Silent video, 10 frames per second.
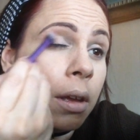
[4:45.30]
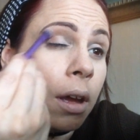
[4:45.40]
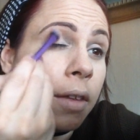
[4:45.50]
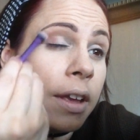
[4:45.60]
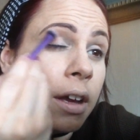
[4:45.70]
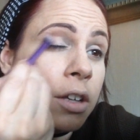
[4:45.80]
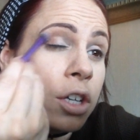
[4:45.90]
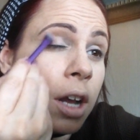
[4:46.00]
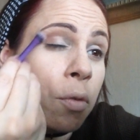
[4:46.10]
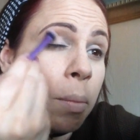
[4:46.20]
I think I
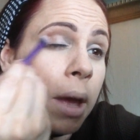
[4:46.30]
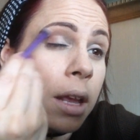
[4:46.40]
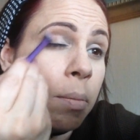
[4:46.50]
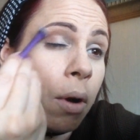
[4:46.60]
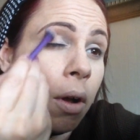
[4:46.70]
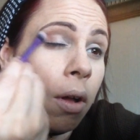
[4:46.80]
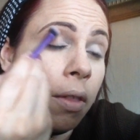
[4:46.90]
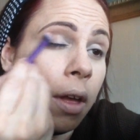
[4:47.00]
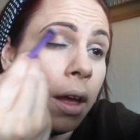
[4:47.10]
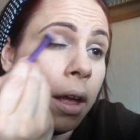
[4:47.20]
should have a penny pot
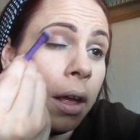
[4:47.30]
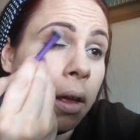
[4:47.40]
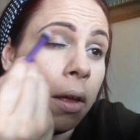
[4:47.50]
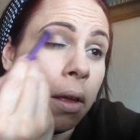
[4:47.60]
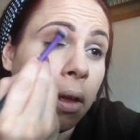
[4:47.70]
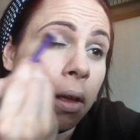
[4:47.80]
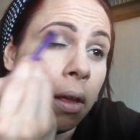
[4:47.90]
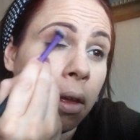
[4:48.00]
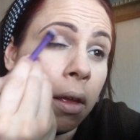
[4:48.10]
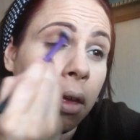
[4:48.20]
that I
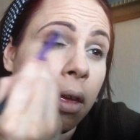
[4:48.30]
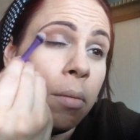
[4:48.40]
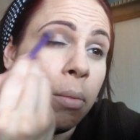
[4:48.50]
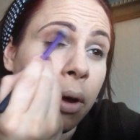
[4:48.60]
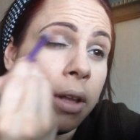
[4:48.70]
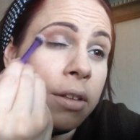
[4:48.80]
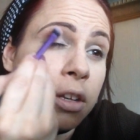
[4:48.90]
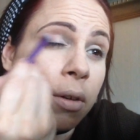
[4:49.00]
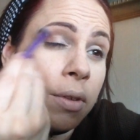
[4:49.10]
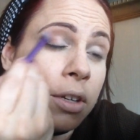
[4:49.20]
put
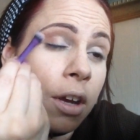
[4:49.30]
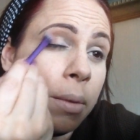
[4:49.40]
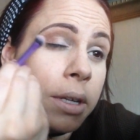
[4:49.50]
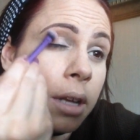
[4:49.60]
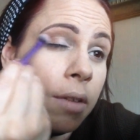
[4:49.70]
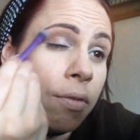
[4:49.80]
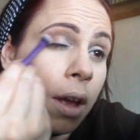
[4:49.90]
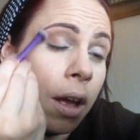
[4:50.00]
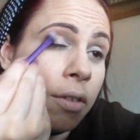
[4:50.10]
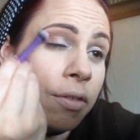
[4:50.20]
into every time I say
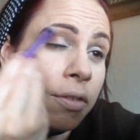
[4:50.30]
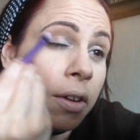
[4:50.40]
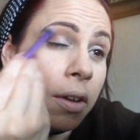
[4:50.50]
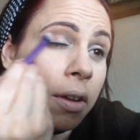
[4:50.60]
fluff.